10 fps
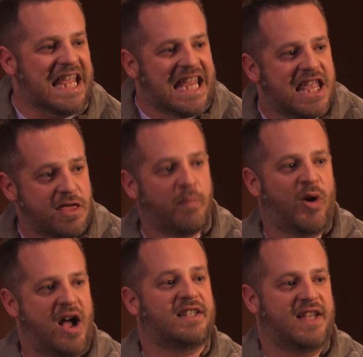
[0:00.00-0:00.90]
in the
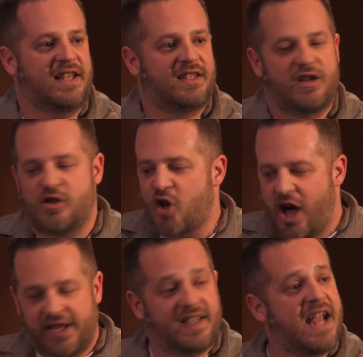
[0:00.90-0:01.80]
process,
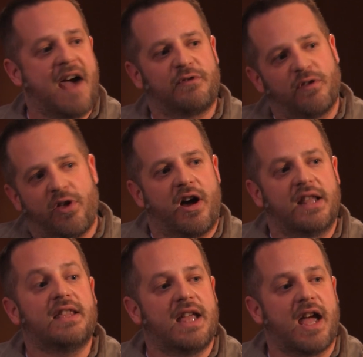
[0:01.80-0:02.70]
not as an afterthought
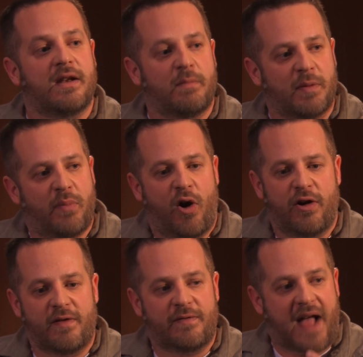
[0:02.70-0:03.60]
at the end, but right.
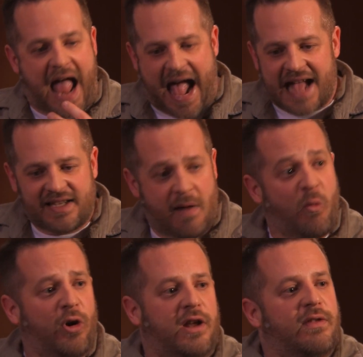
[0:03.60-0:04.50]
part of as I'm
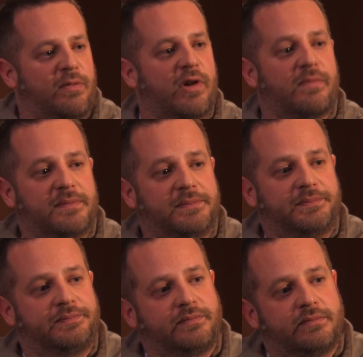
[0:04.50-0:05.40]
working through.
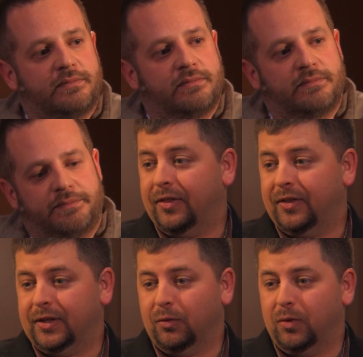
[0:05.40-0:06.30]
So, so Bob,
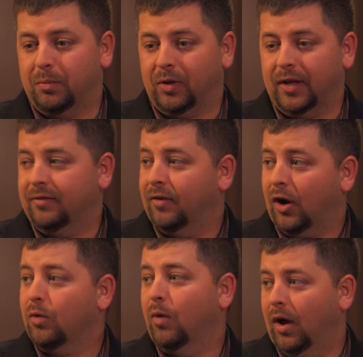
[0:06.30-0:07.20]
think that we play
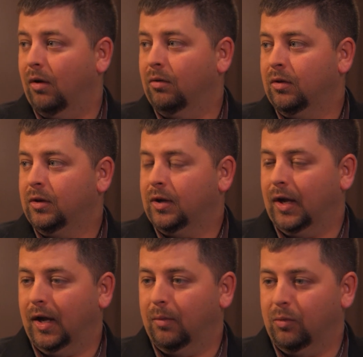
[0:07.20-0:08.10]
very well
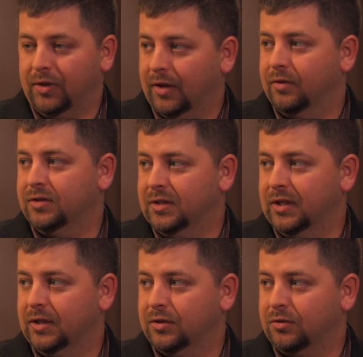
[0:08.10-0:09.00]
um, with others in
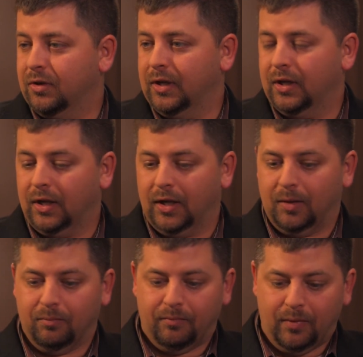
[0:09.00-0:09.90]
the industry,
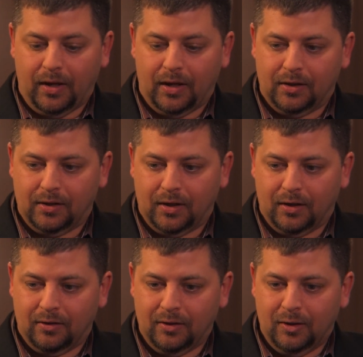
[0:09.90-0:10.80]
um, and
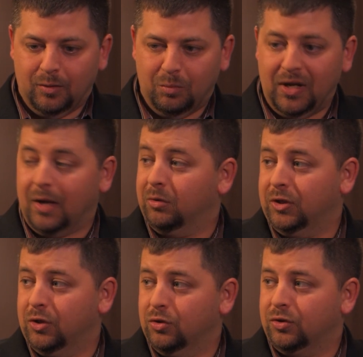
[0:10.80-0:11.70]
uh, being able
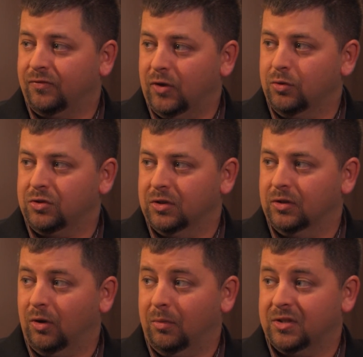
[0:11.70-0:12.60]
to use
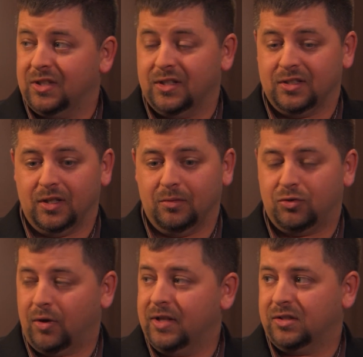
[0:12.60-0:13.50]
Fusion almost as a
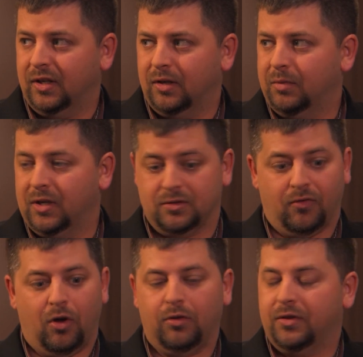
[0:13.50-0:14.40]
translator because of
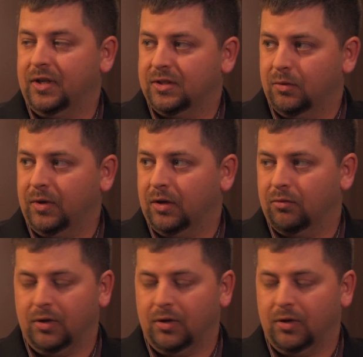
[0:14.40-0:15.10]
all the things that we can